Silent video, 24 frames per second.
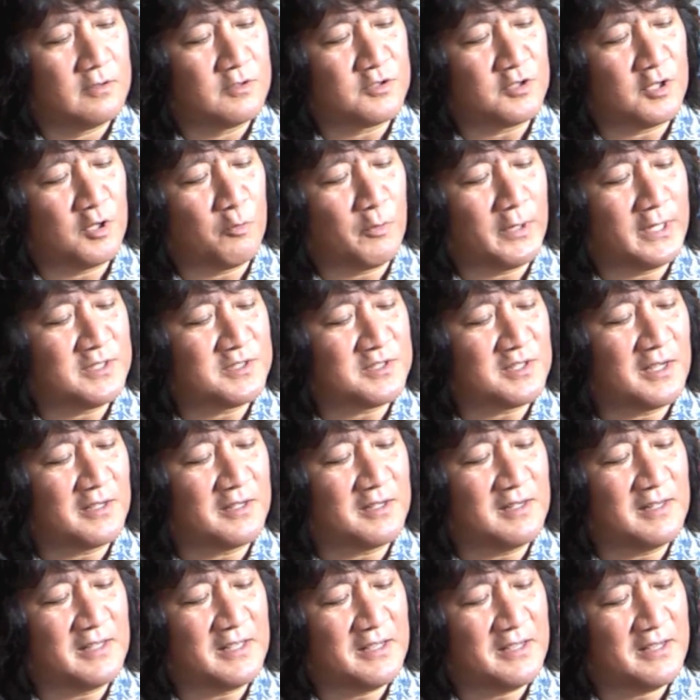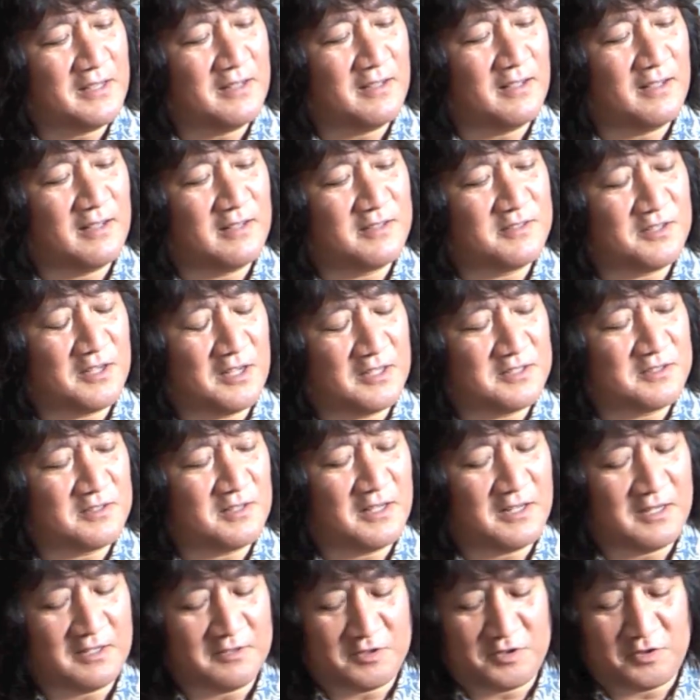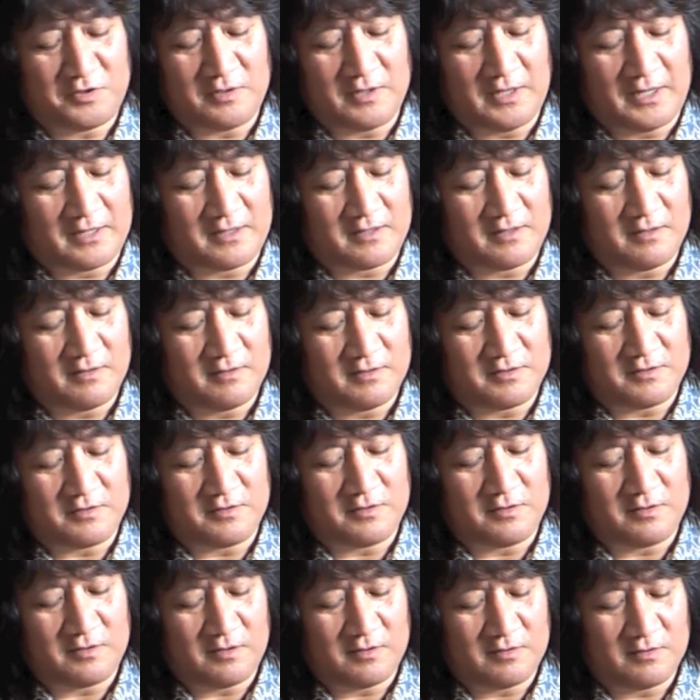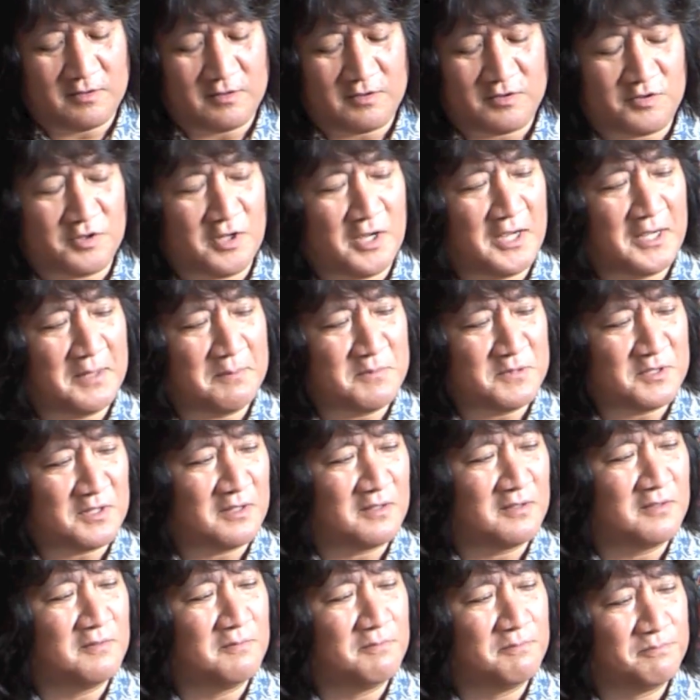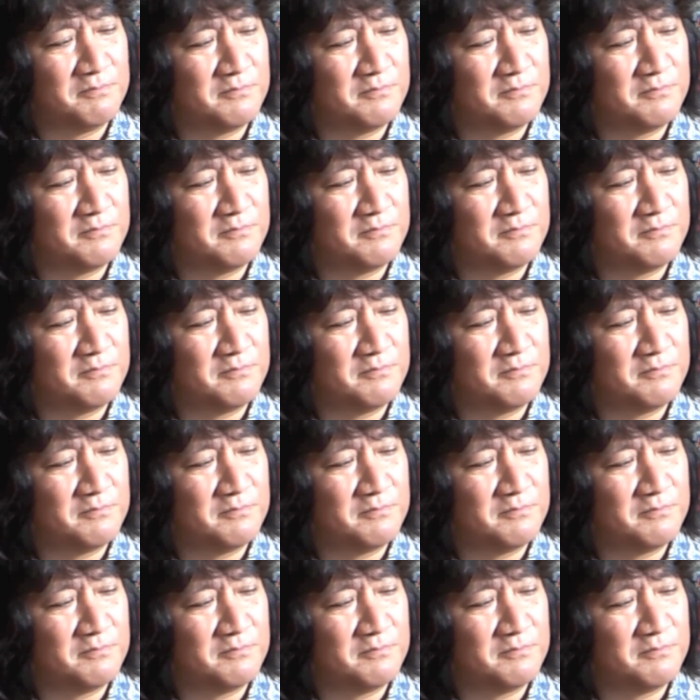So Hawaiian slack key has a lot of like chimes and